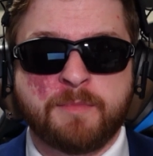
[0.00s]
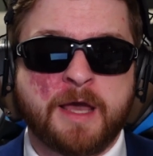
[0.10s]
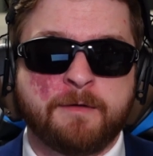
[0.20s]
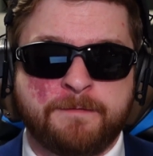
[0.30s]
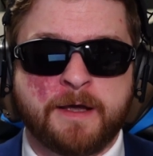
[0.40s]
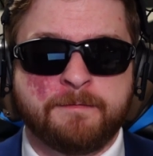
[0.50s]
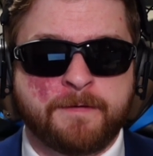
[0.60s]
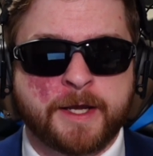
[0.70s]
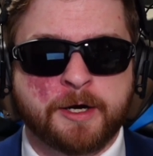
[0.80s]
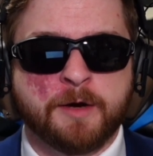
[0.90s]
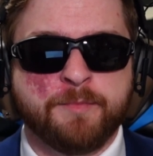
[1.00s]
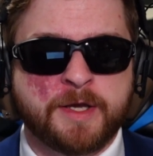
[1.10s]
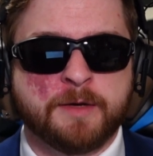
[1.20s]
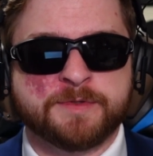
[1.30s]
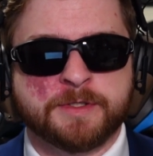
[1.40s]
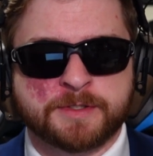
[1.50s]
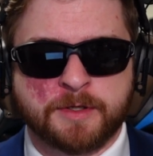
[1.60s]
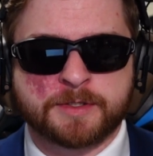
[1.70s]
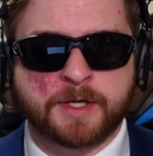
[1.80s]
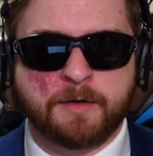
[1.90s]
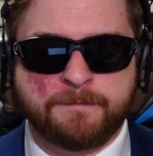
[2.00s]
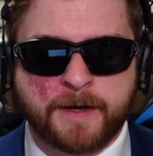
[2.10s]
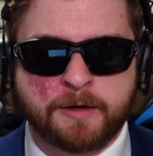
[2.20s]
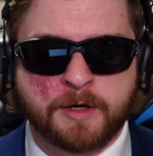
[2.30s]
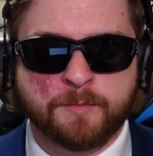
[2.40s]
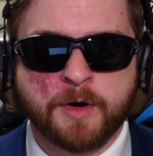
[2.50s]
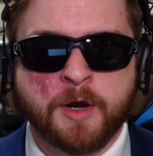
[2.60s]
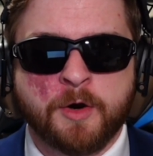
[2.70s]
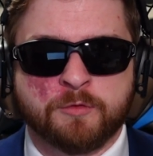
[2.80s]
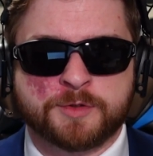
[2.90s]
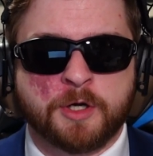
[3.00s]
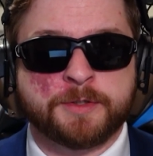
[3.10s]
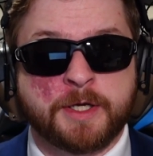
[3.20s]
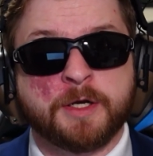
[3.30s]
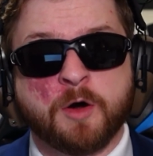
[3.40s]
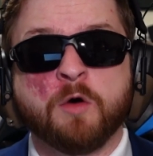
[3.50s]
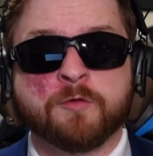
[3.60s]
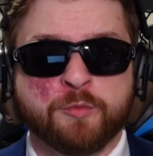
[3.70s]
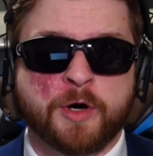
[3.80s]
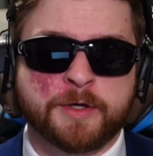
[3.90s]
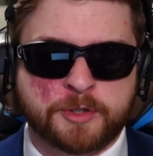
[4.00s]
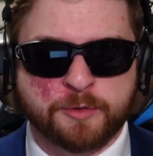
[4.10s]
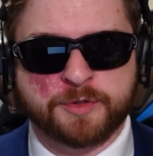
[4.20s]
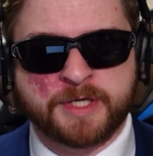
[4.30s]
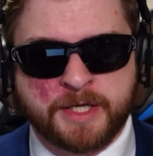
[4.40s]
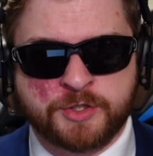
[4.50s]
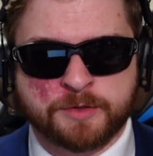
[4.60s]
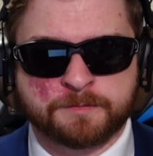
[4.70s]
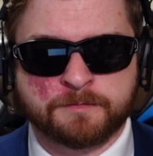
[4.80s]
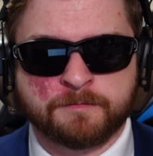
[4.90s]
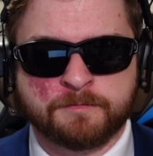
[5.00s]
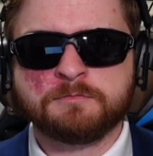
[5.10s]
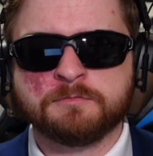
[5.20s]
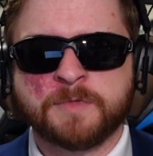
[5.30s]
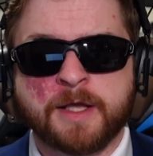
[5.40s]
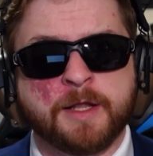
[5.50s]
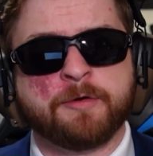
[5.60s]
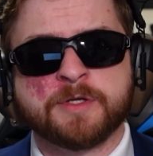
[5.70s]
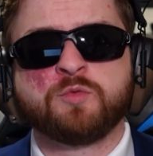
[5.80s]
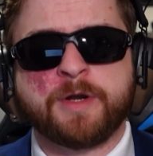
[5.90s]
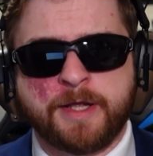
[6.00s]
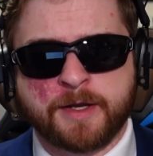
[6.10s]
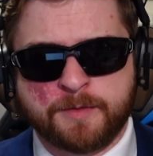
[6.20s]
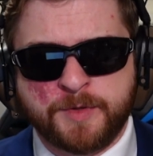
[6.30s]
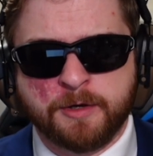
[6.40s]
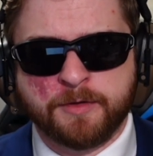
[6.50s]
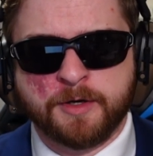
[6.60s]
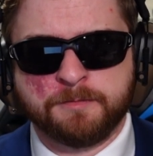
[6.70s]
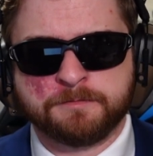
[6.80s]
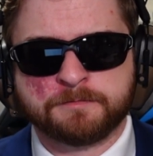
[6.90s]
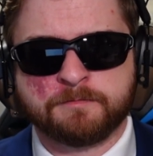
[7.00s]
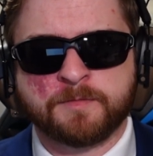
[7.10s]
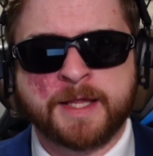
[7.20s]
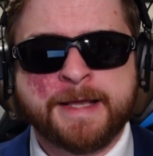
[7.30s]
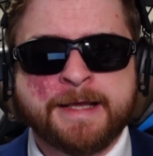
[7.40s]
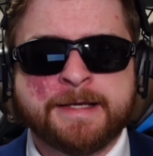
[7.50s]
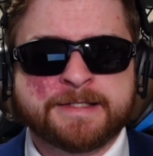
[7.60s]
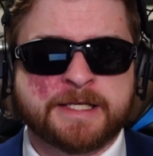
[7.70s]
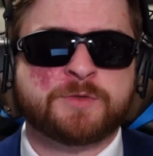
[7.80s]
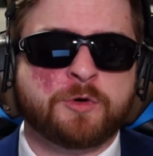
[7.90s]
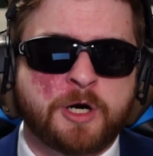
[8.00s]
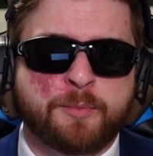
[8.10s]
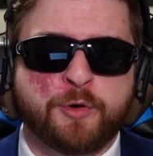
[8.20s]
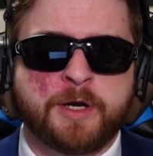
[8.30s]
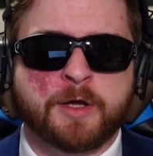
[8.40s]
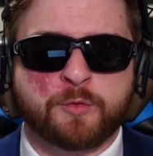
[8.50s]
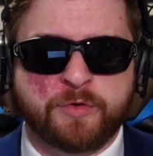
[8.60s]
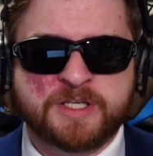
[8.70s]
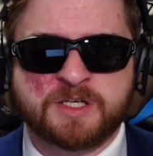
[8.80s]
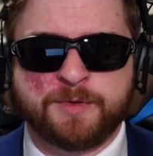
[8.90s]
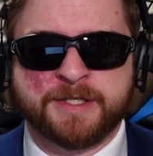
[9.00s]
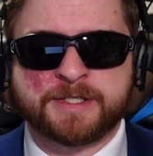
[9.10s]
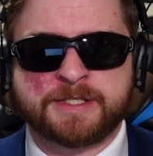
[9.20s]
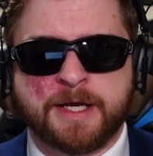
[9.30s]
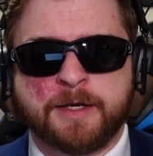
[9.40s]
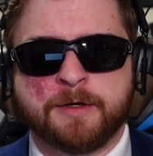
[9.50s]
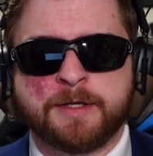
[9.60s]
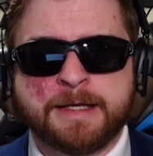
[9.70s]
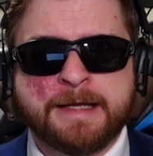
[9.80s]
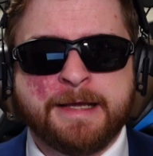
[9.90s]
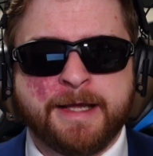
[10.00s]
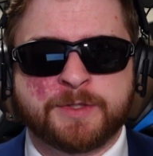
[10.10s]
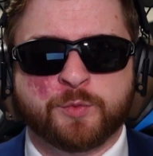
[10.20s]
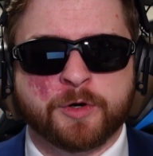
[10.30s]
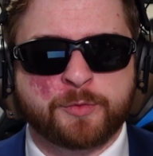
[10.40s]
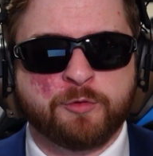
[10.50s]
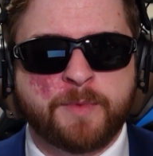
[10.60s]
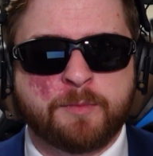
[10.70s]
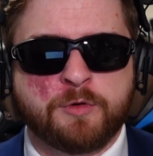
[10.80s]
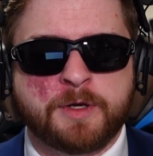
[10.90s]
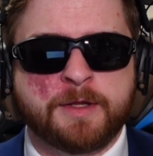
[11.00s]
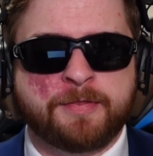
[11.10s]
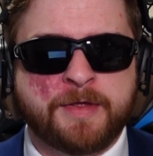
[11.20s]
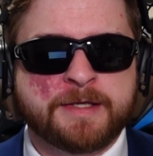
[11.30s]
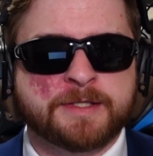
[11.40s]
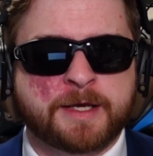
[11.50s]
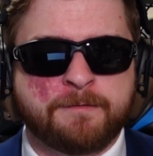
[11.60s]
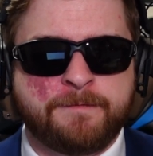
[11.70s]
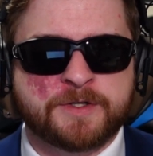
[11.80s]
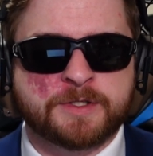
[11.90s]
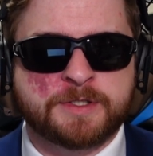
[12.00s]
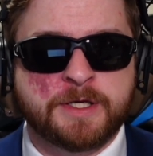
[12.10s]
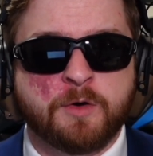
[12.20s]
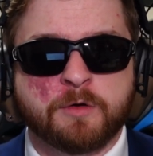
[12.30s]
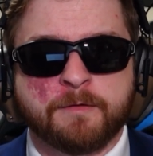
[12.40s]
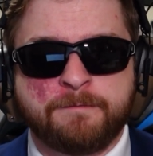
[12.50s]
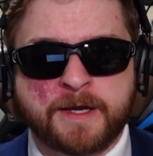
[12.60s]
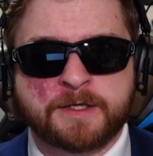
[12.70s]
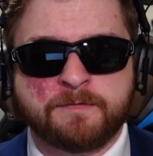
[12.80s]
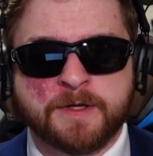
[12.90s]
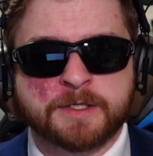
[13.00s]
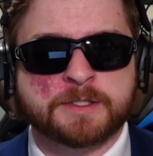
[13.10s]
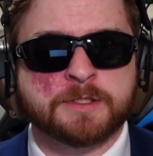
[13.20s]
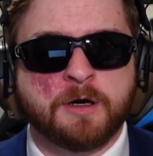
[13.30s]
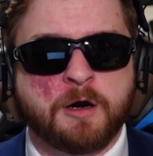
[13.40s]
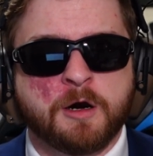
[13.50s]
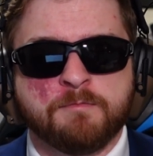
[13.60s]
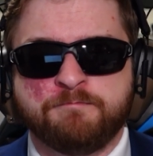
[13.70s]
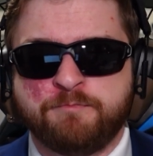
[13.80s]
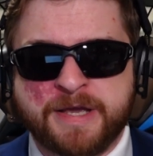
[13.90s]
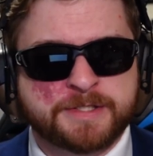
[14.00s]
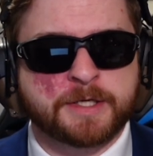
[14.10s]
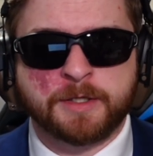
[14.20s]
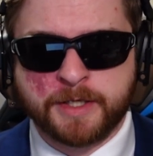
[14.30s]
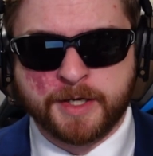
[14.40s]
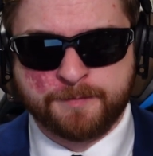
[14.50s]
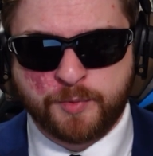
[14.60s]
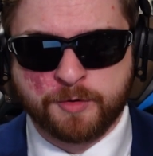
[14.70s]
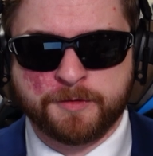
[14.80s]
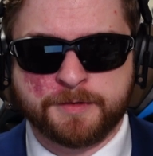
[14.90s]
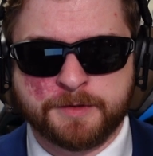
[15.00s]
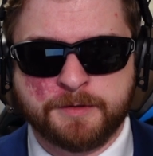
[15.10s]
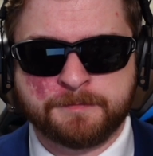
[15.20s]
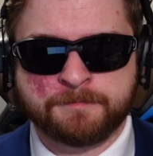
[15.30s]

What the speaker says: mag-fed firearm becomes an assault-style firearm, resulting in an overbroad interpretation. Now there is one hiccup here though. Since we're operating on the reasonableness standard, it's worth remembering that things like efficiency or effectiveness are basically unimportant.